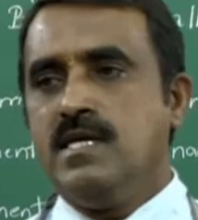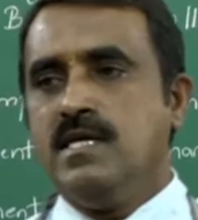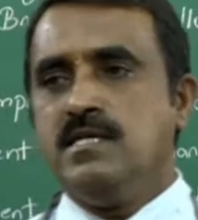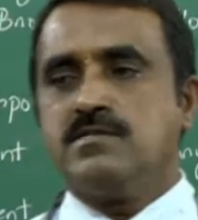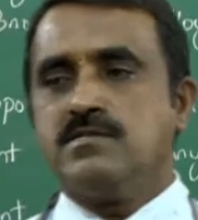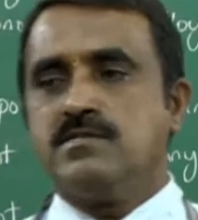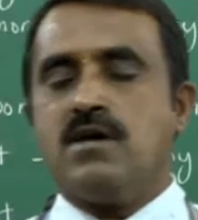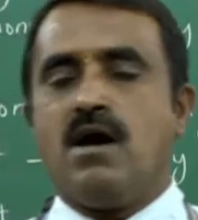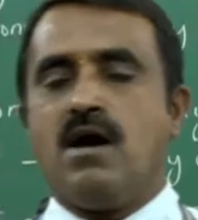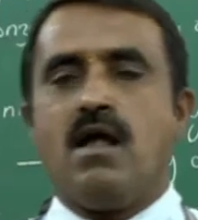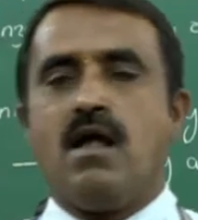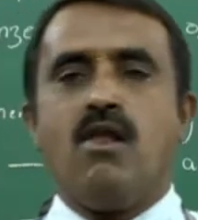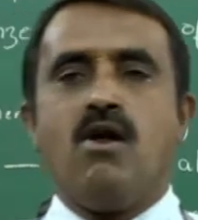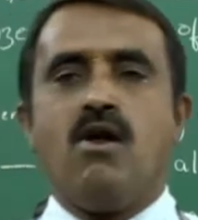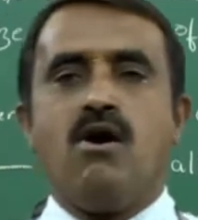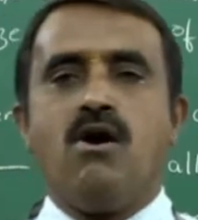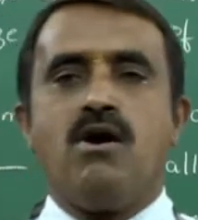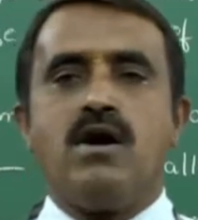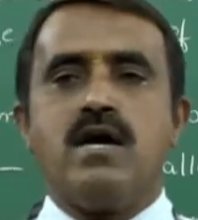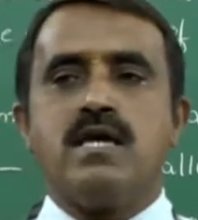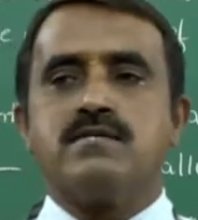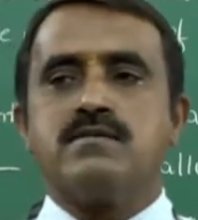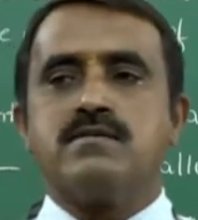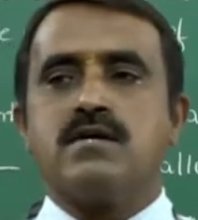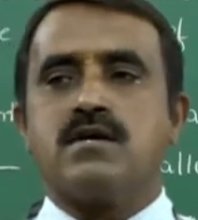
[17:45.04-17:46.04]
So alloy
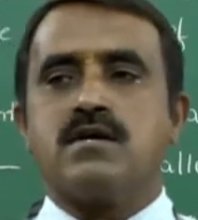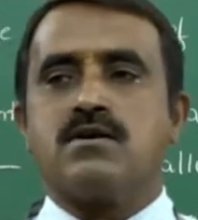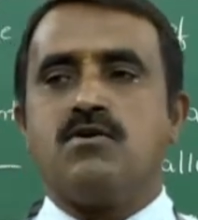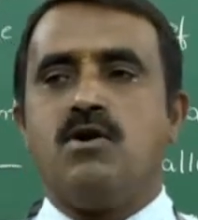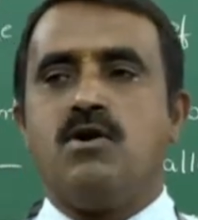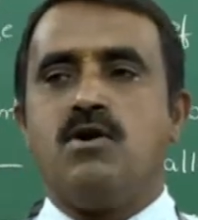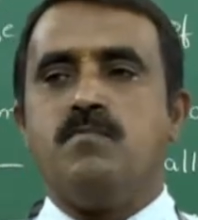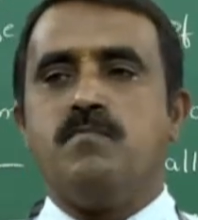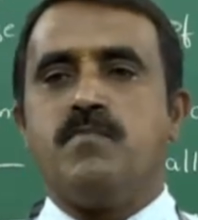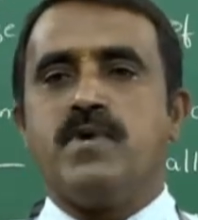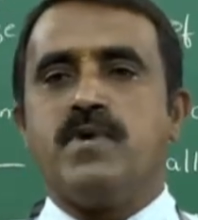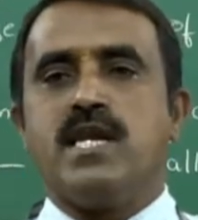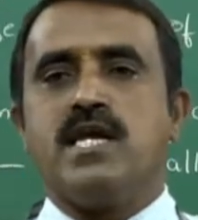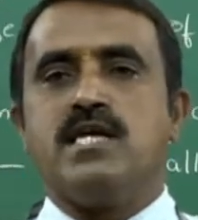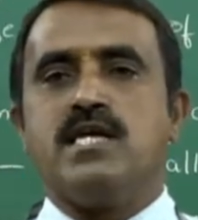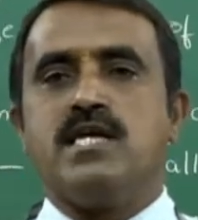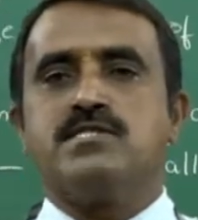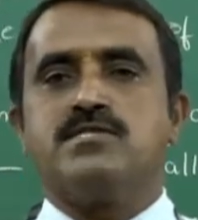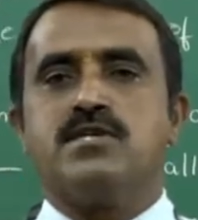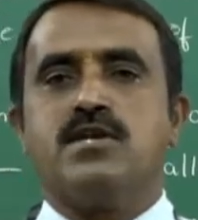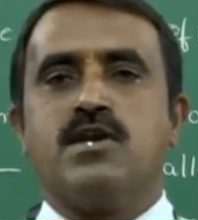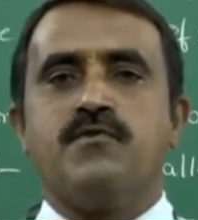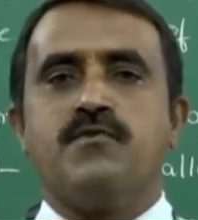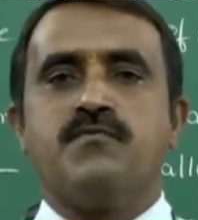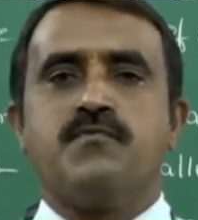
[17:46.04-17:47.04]
is a
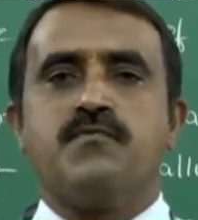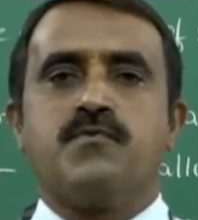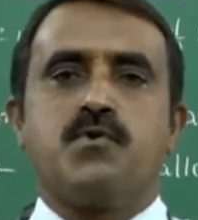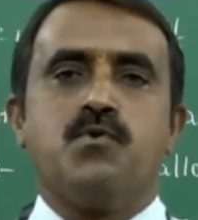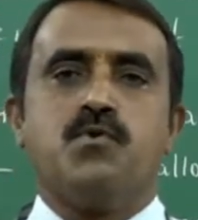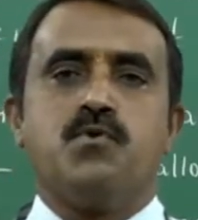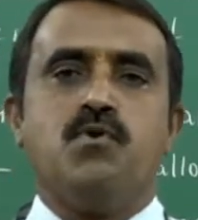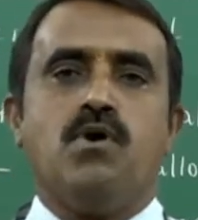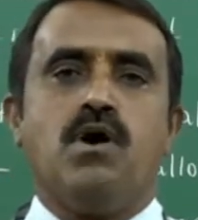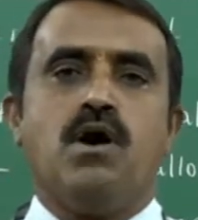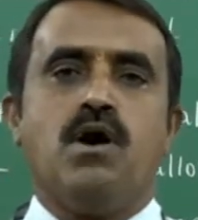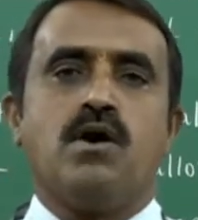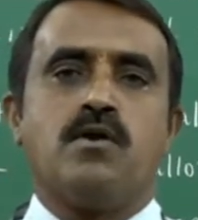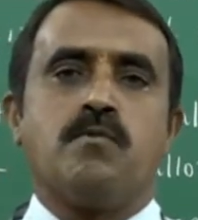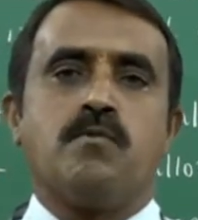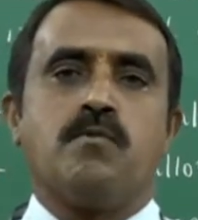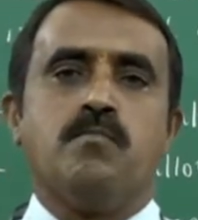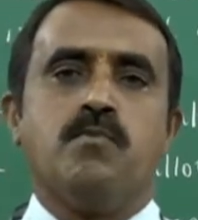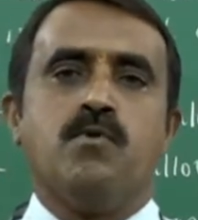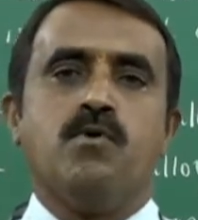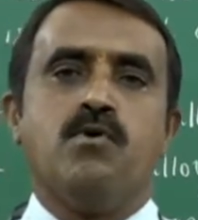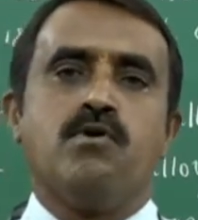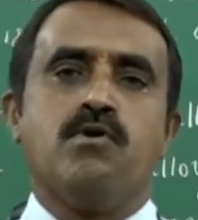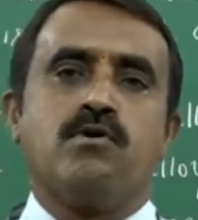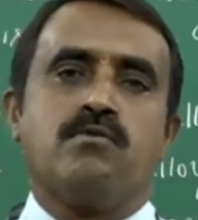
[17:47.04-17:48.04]
combination of two or
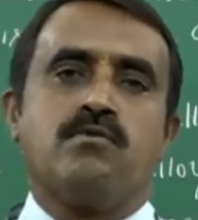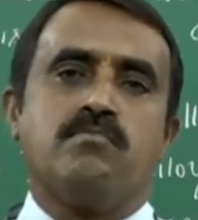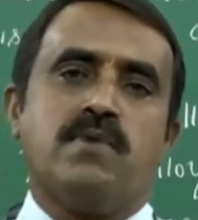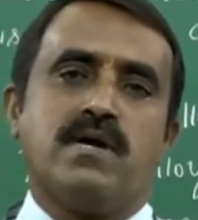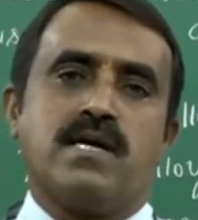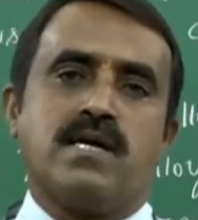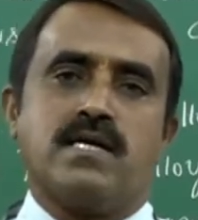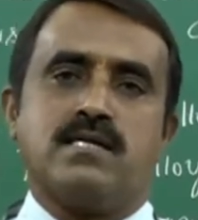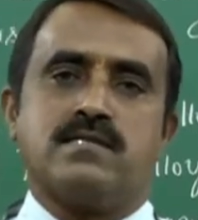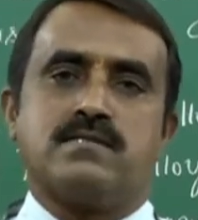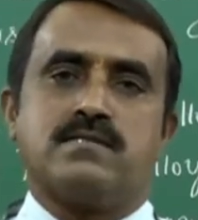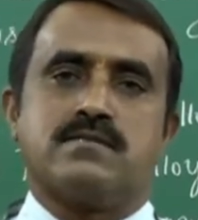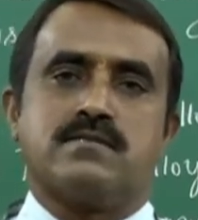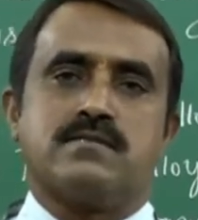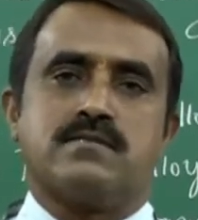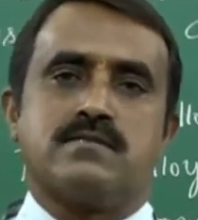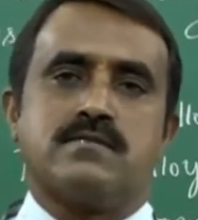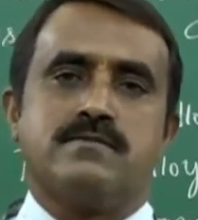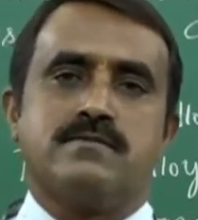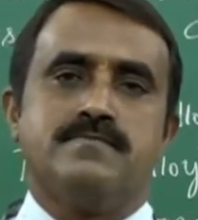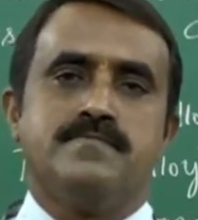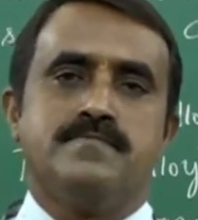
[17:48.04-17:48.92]
more metals.